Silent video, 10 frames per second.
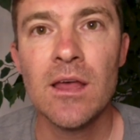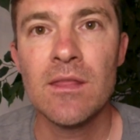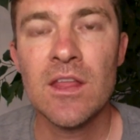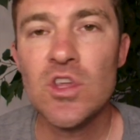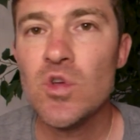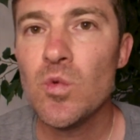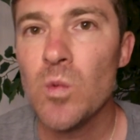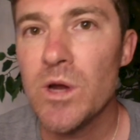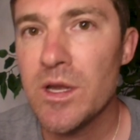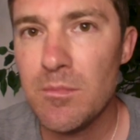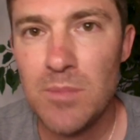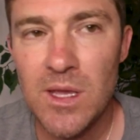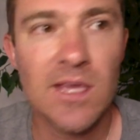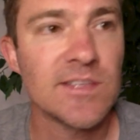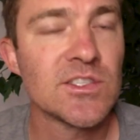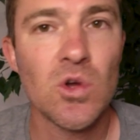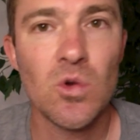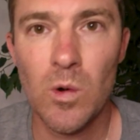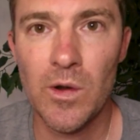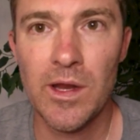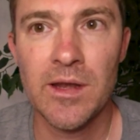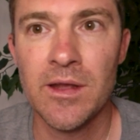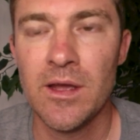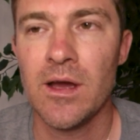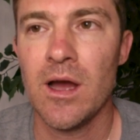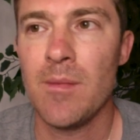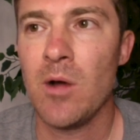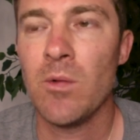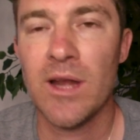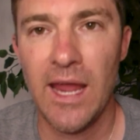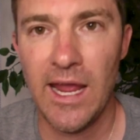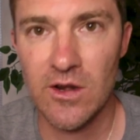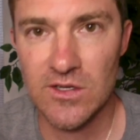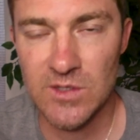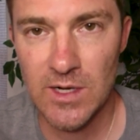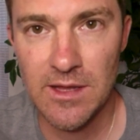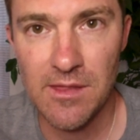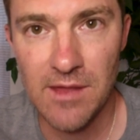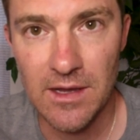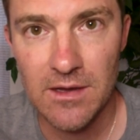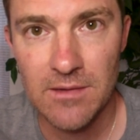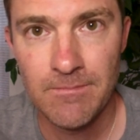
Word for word: then you wouldn't be so worried about what haters are going to think